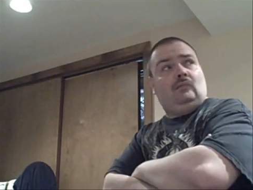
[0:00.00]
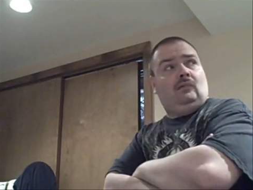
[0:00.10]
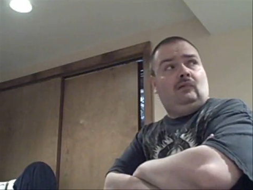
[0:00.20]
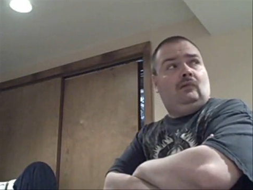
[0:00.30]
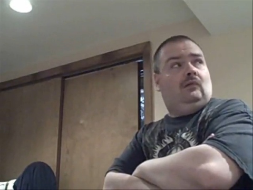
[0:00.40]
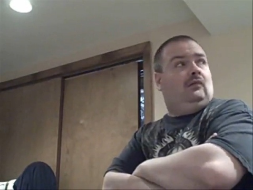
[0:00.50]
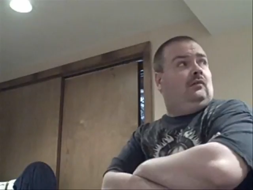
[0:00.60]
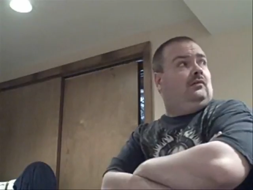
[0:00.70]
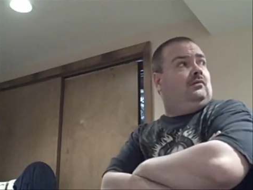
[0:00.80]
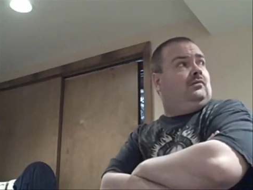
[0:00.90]

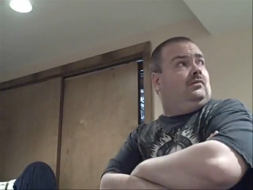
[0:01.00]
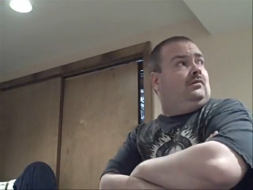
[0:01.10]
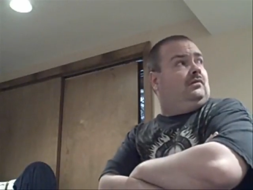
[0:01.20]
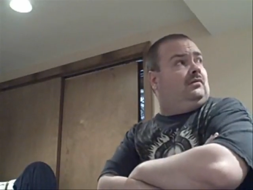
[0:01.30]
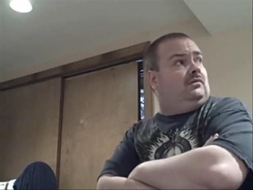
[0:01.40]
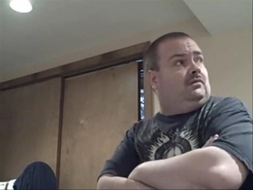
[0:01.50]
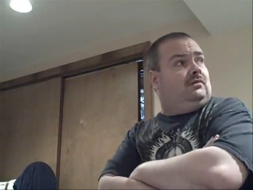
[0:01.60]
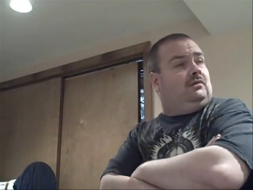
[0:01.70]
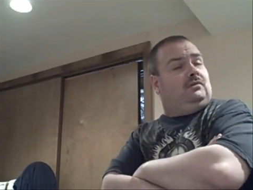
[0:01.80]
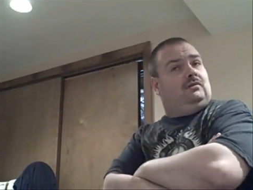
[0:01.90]

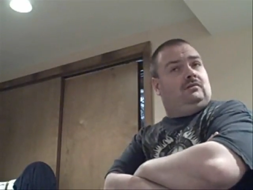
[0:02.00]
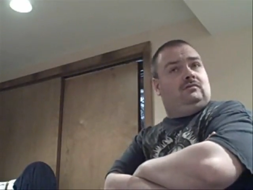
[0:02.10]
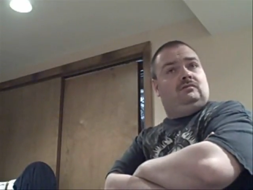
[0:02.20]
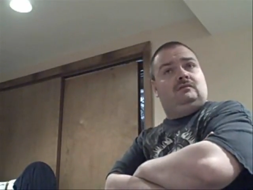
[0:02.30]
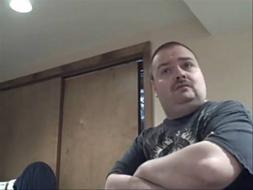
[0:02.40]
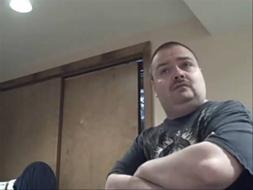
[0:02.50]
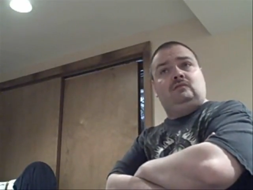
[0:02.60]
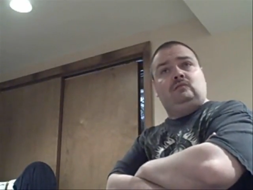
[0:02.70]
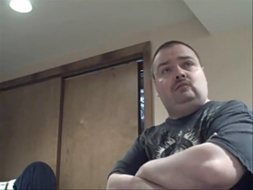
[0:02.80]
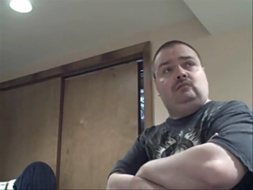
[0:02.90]

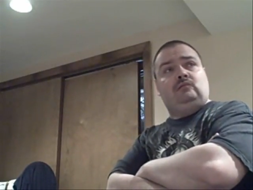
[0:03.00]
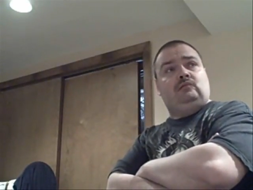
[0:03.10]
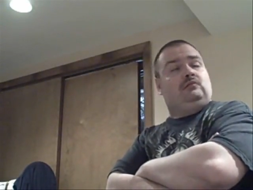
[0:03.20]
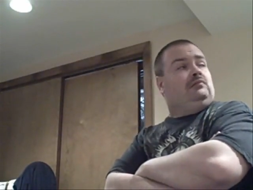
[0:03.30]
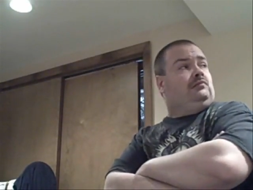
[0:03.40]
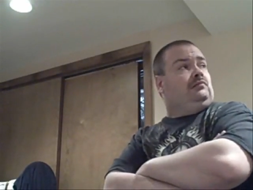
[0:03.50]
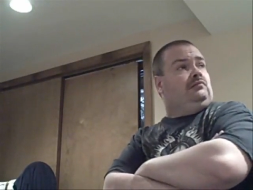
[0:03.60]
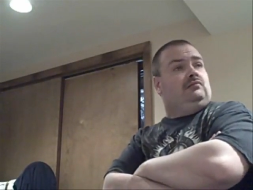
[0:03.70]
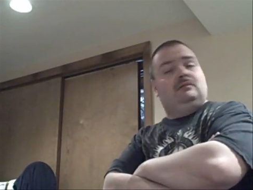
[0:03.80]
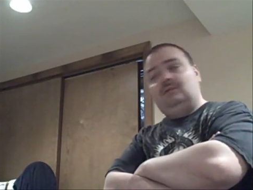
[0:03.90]

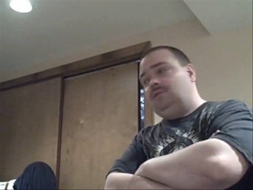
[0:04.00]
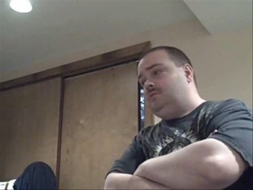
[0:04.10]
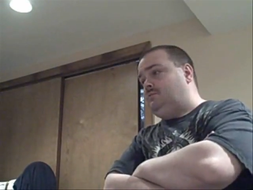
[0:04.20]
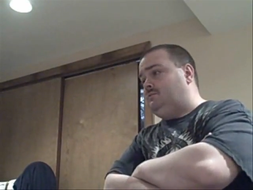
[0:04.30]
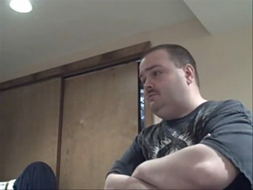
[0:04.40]
[no speech]